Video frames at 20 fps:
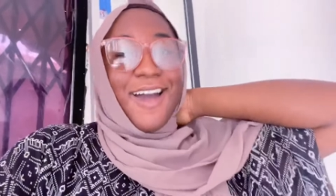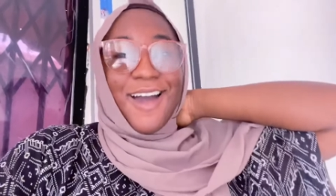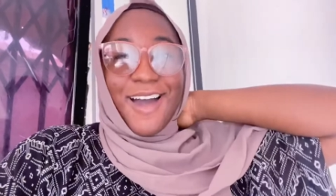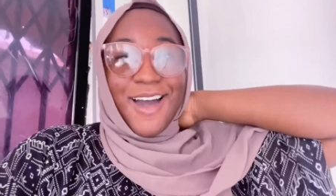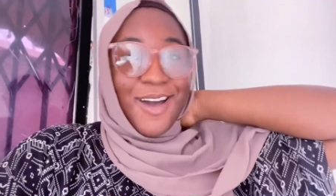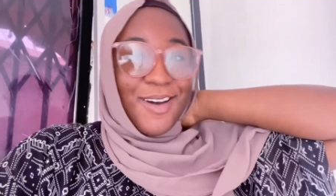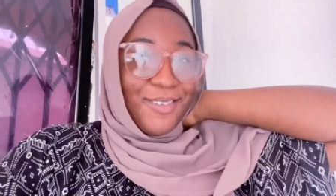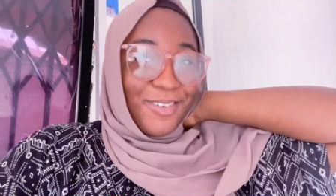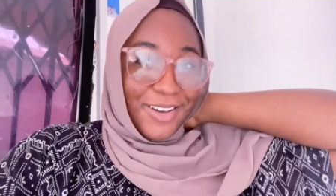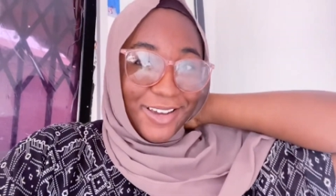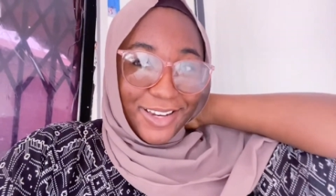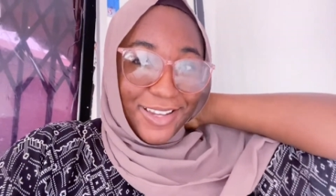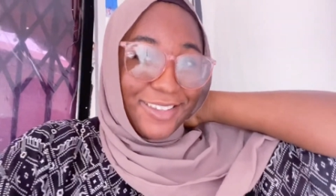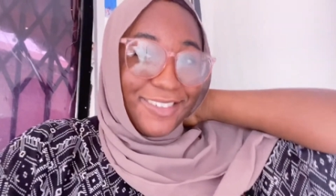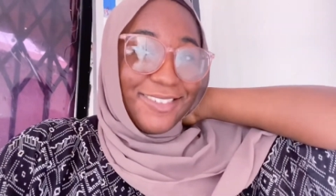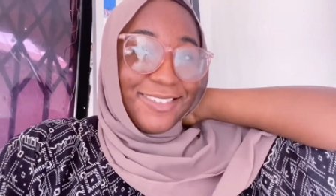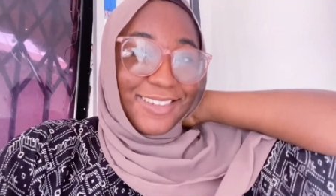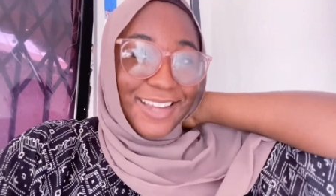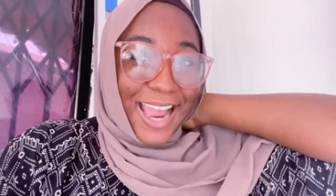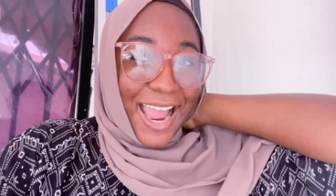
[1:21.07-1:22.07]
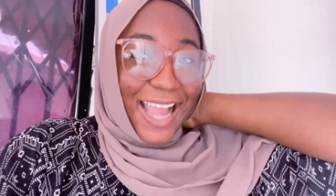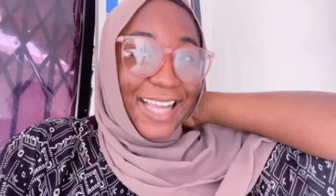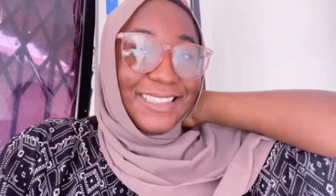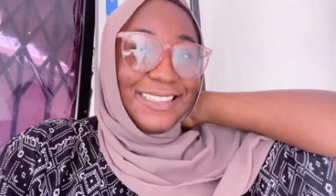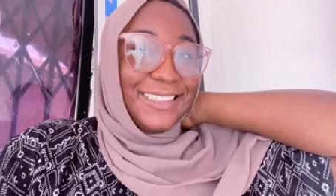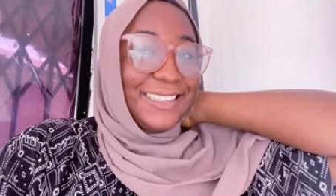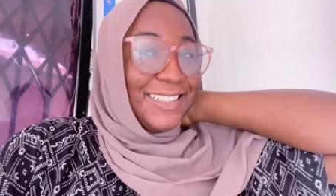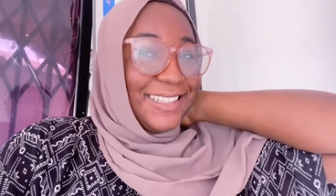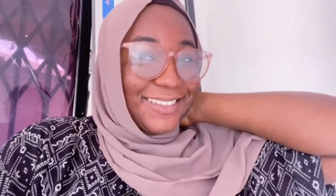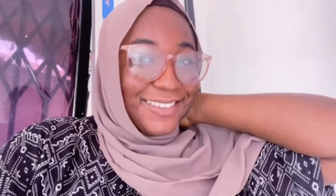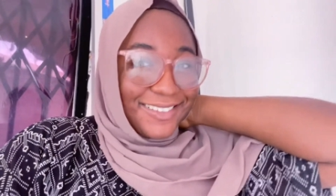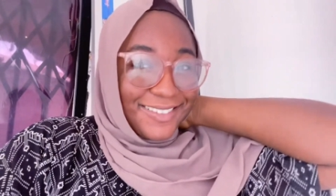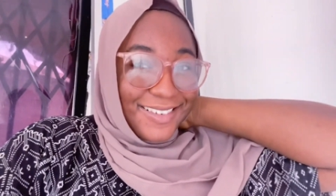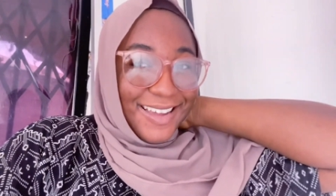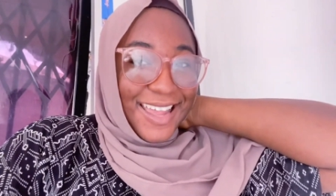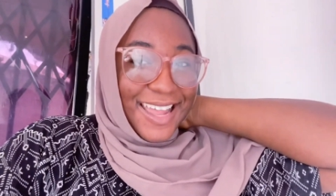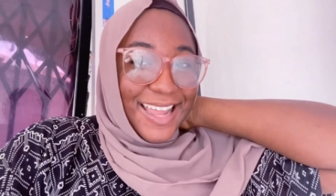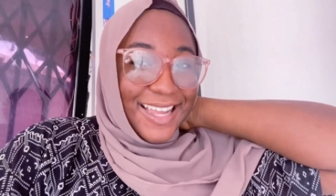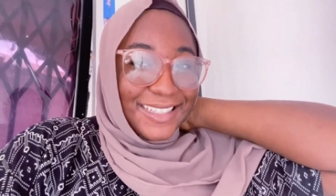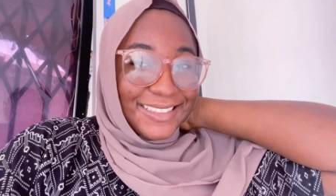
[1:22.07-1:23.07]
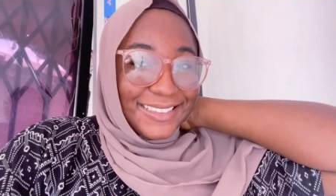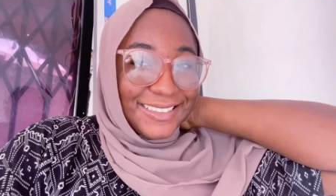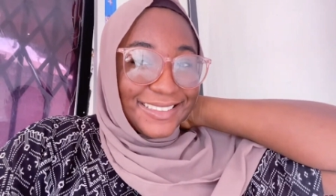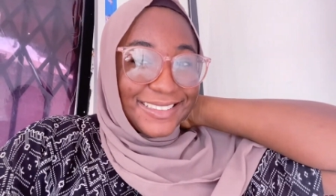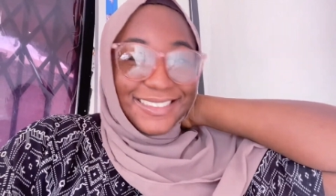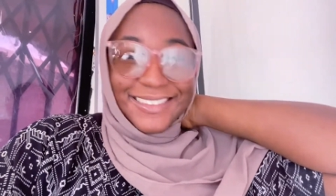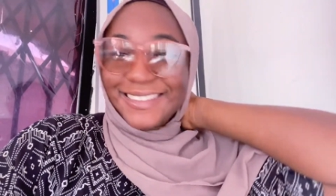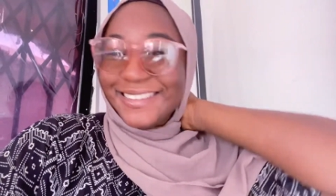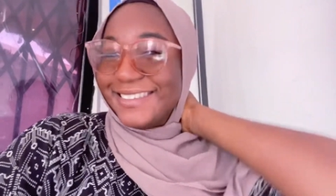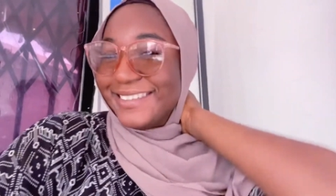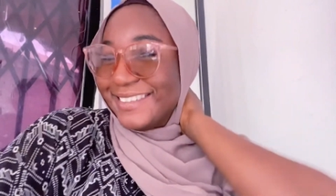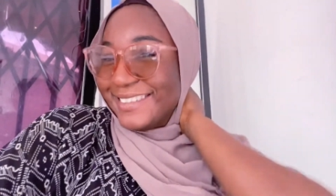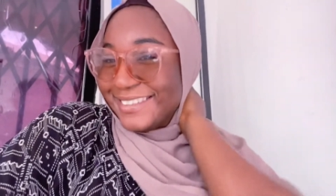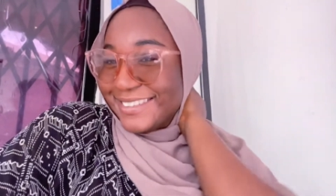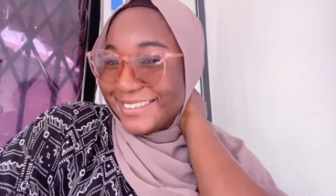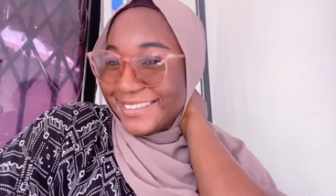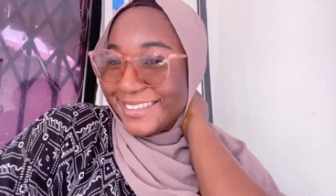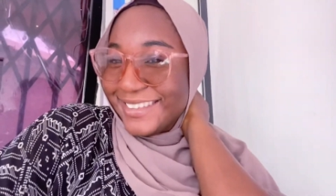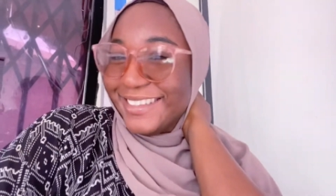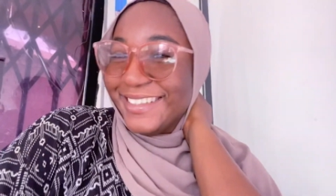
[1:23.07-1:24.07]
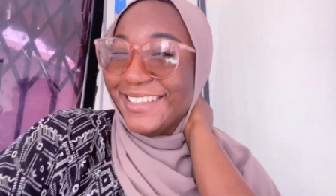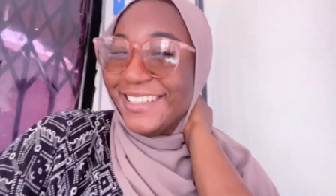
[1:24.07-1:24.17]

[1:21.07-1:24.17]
how are you guys doing